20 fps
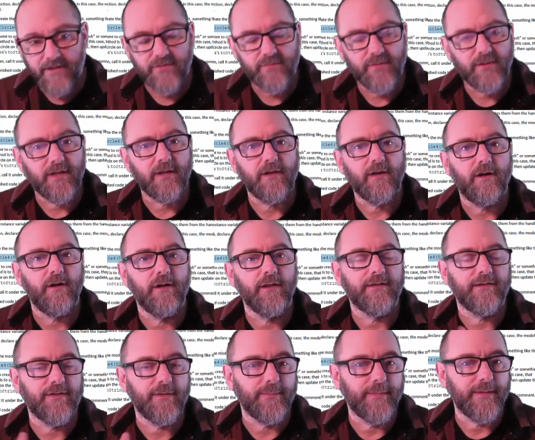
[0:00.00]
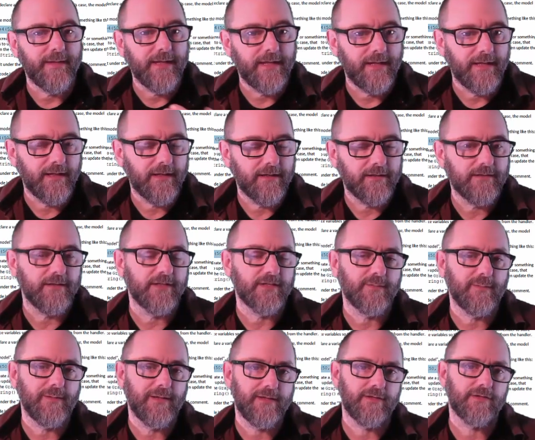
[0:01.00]
Because we can call it at the beginning to
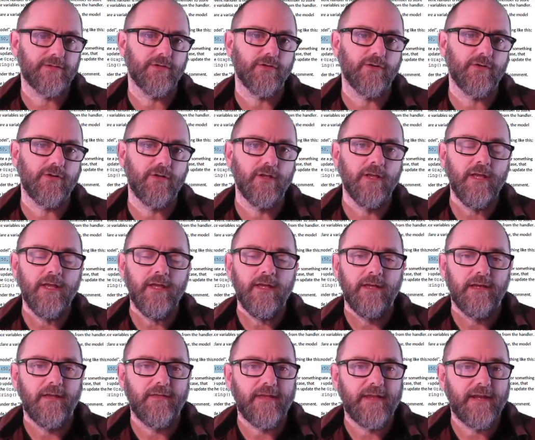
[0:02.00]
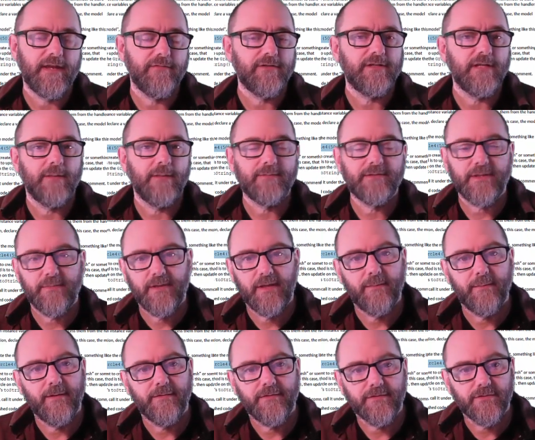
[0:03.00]
display the circle, and then every time
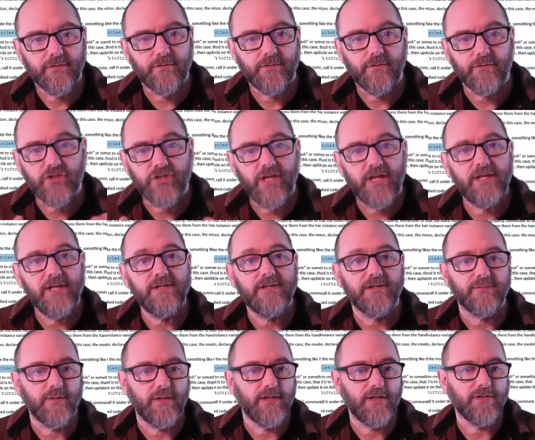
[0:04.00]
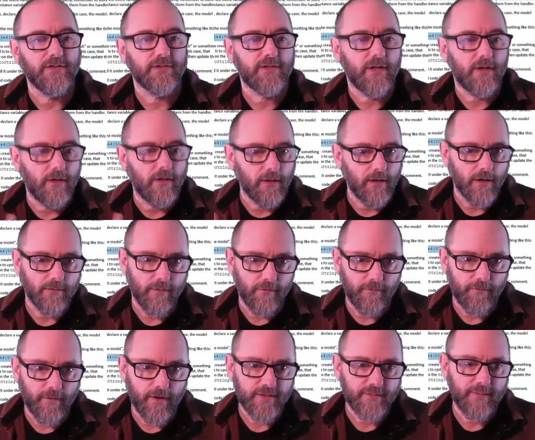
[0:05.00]
something about the circle changes, we can just call our
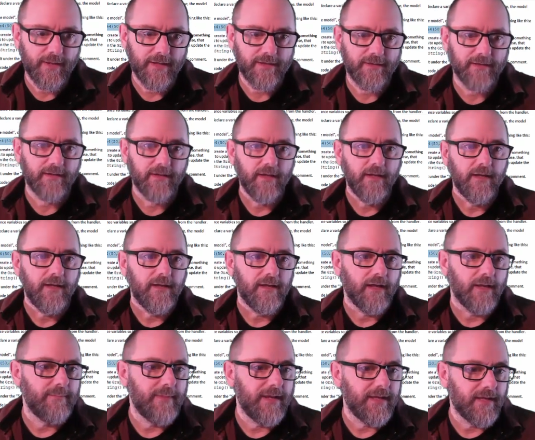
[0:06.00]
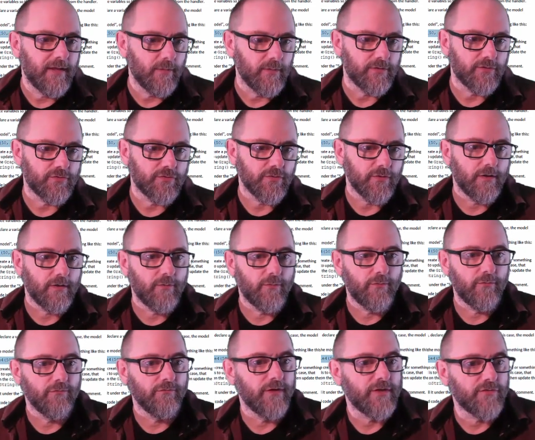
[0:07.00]
refresh method and make it
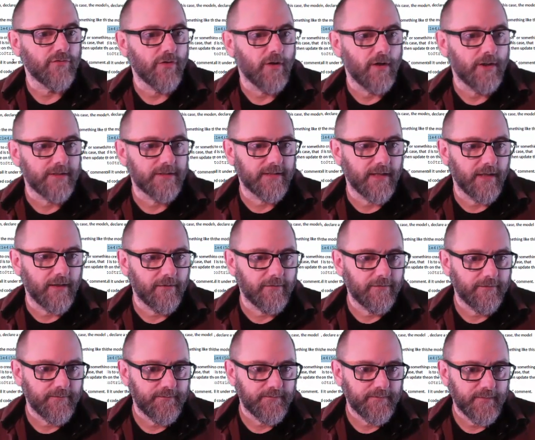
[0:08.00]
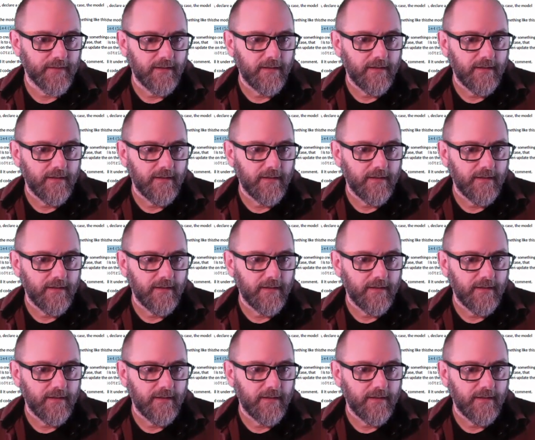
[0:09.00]
redraw itself.